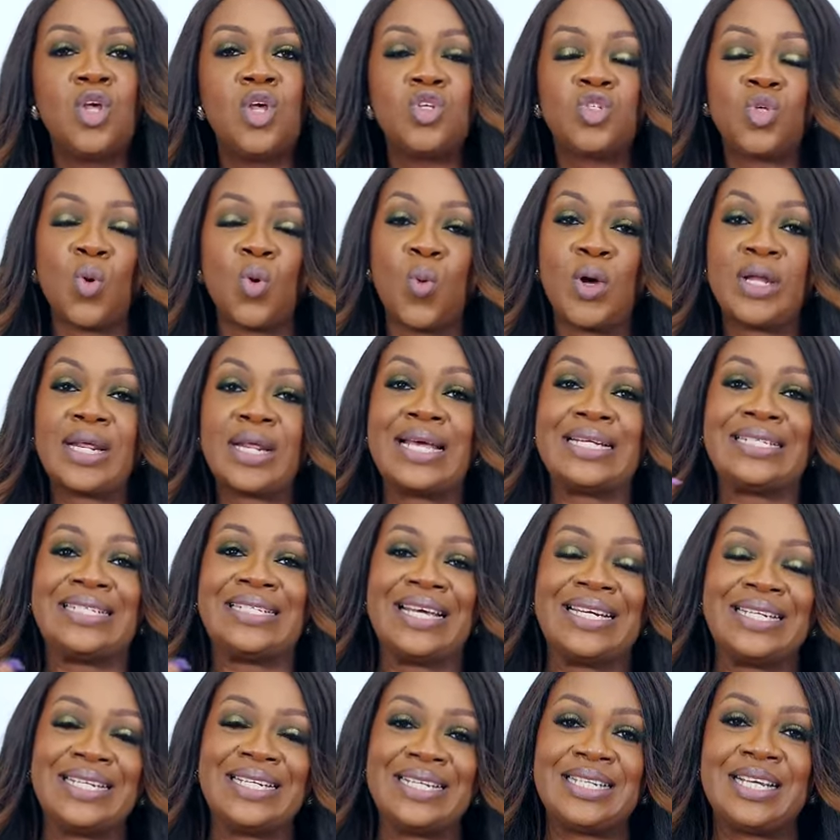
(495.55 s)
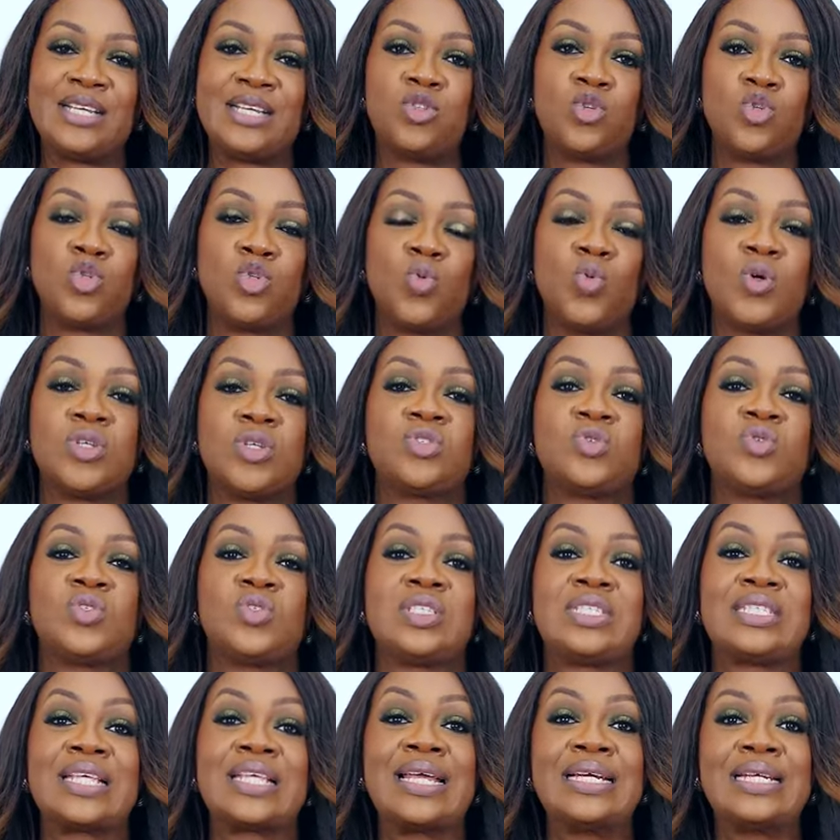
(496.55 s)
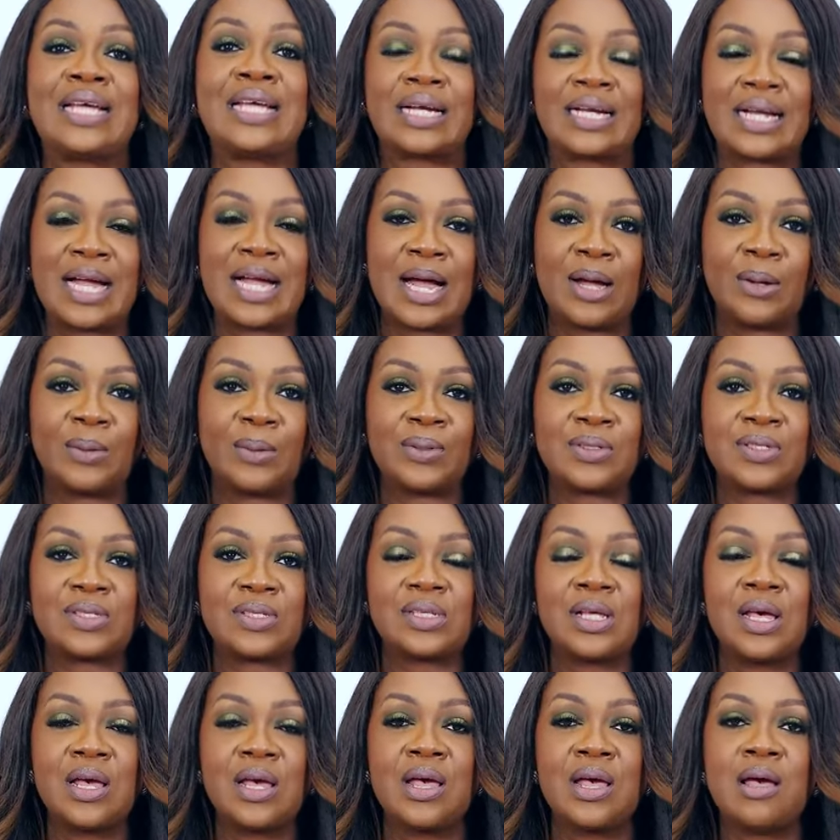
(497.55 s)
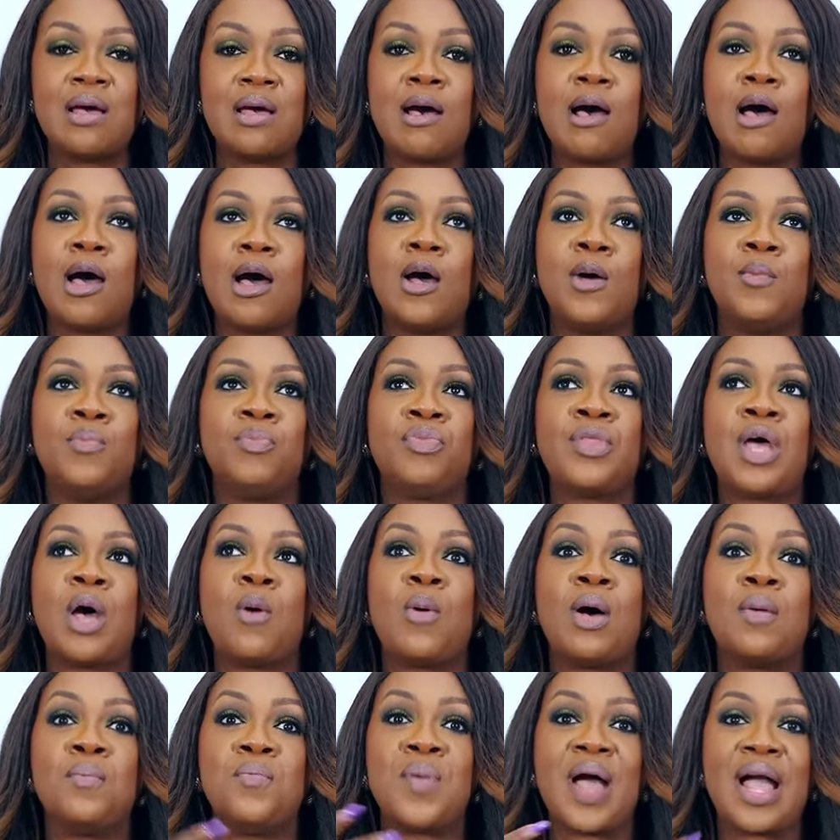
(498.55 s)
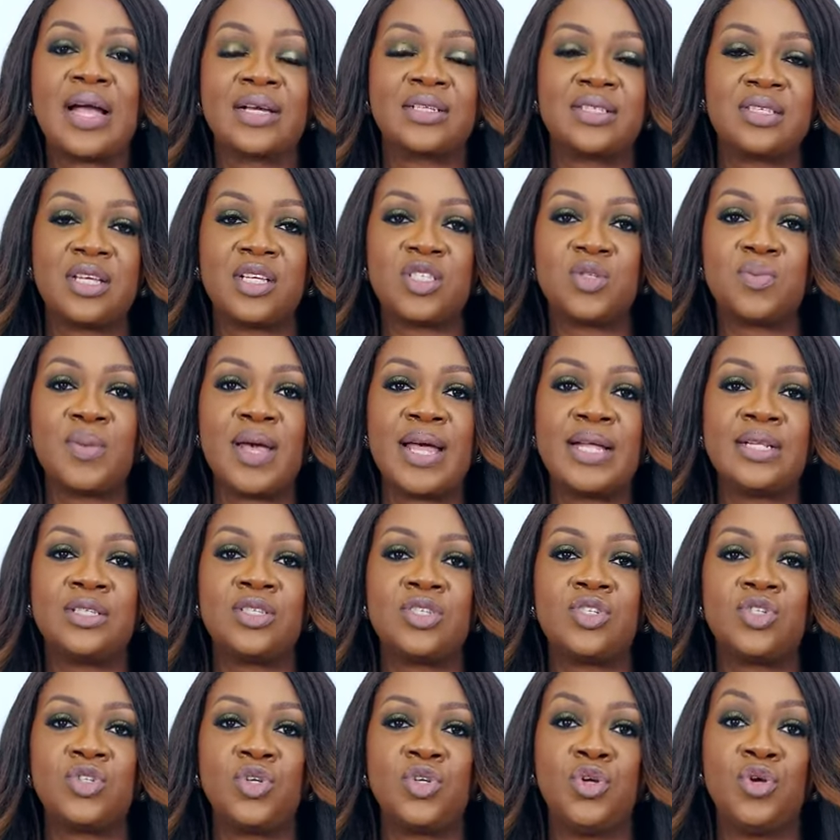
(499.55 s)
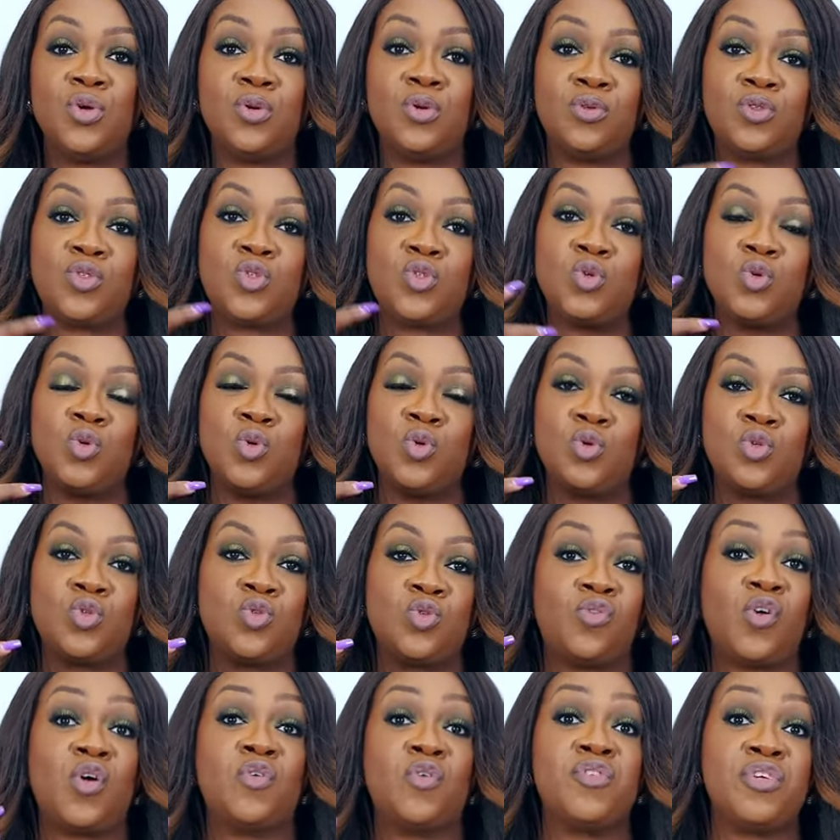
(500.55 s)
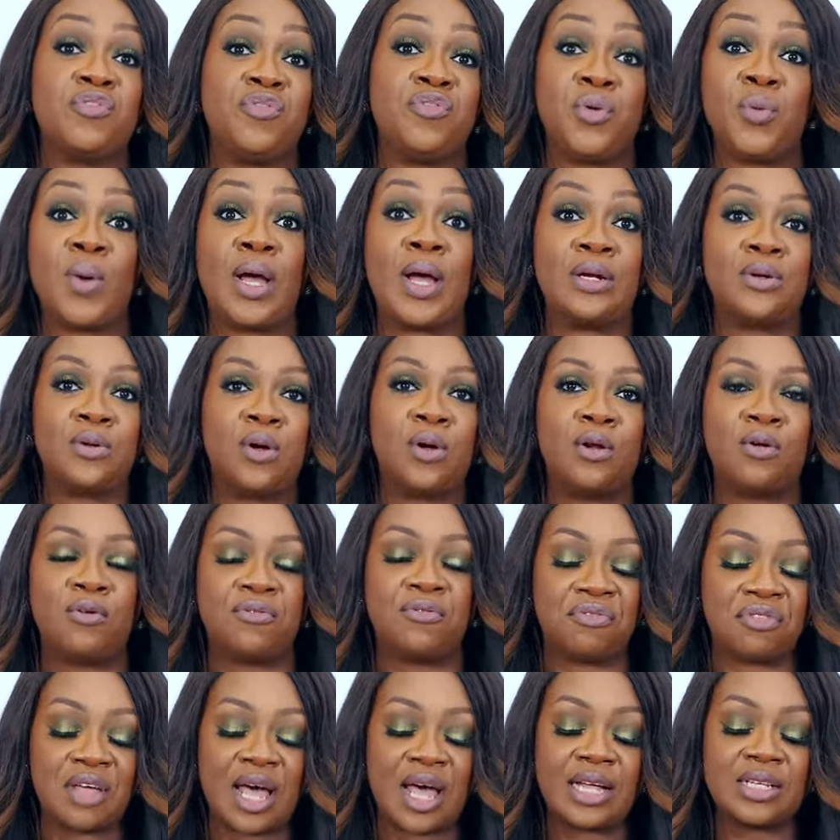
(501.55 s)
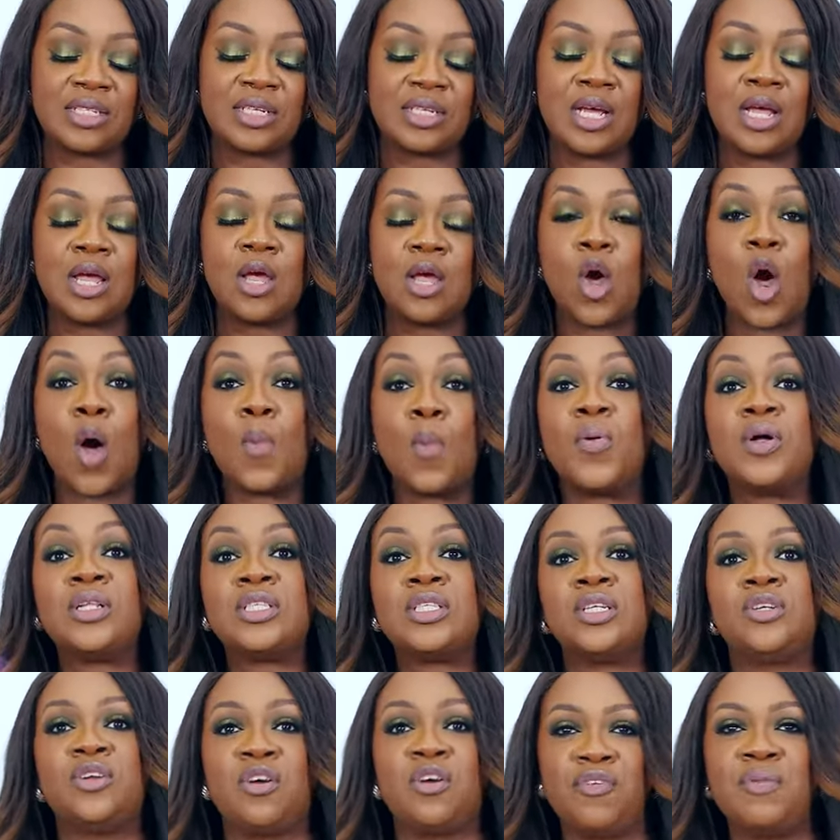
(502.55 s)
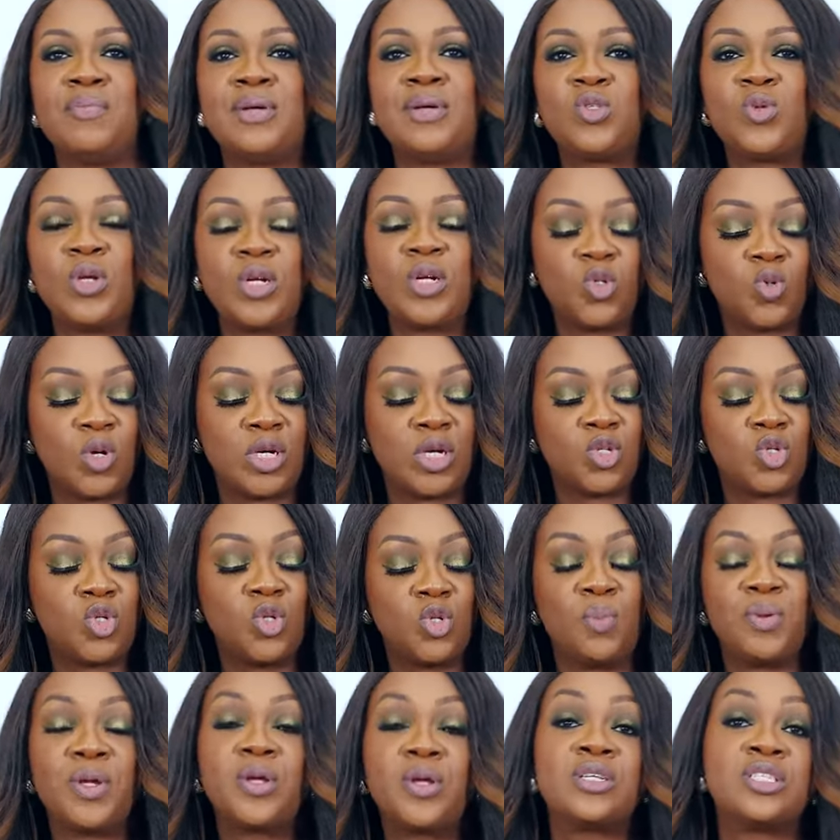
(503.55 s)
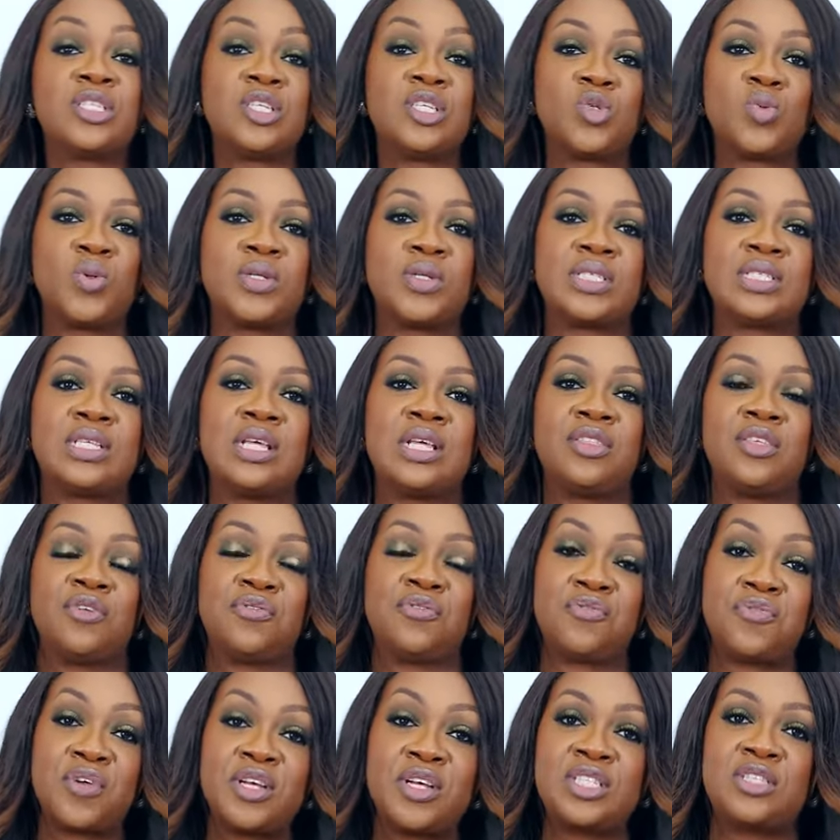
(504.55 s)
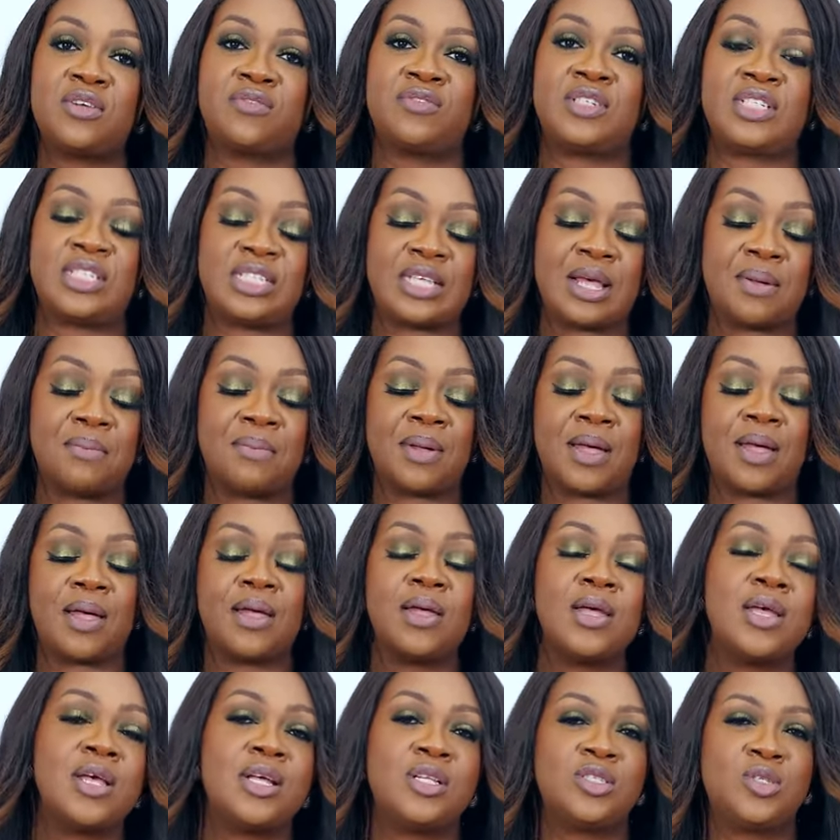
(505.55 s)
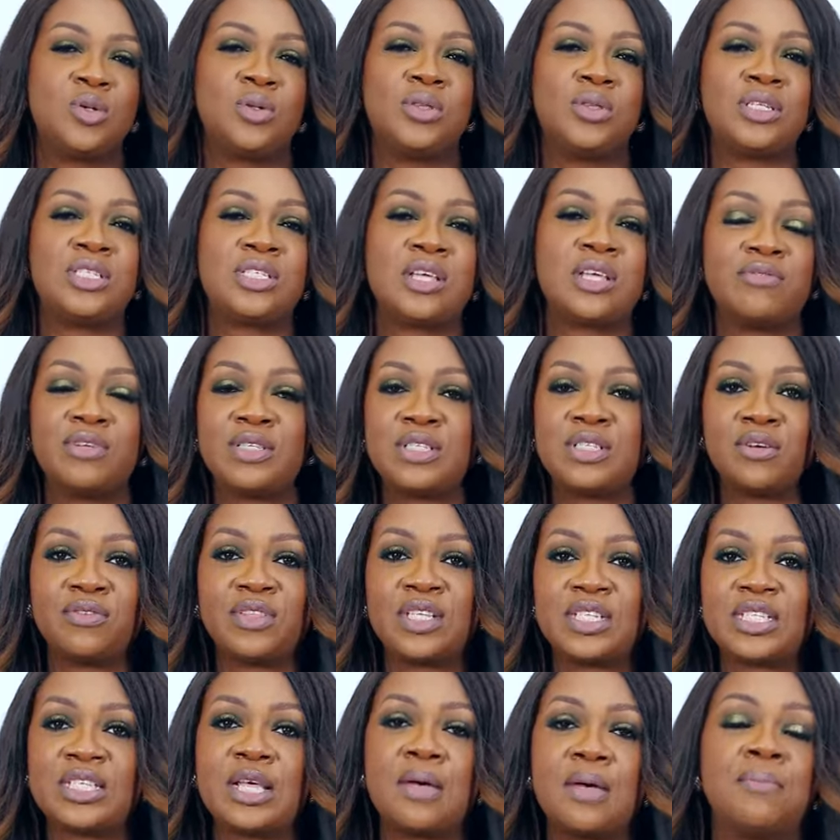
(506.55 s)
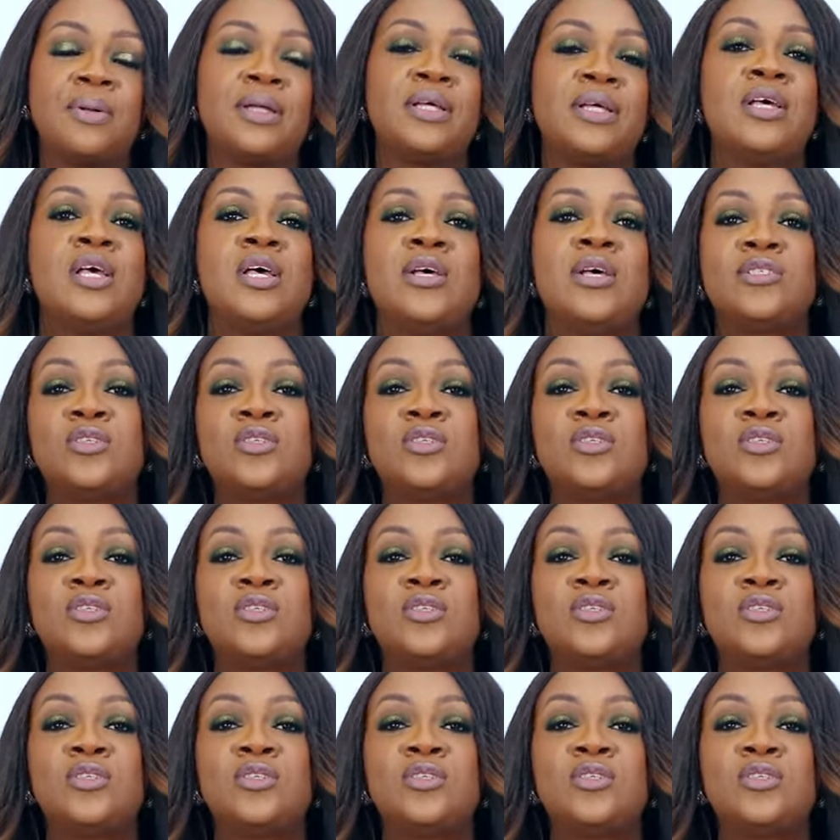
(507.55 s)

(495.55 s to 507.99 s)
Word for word: So what I then needed to do was to send accounts, um, our bank statement, you know, to, to, for review and all of that up until November 2022 because this was the 1st of December to the 7th of December.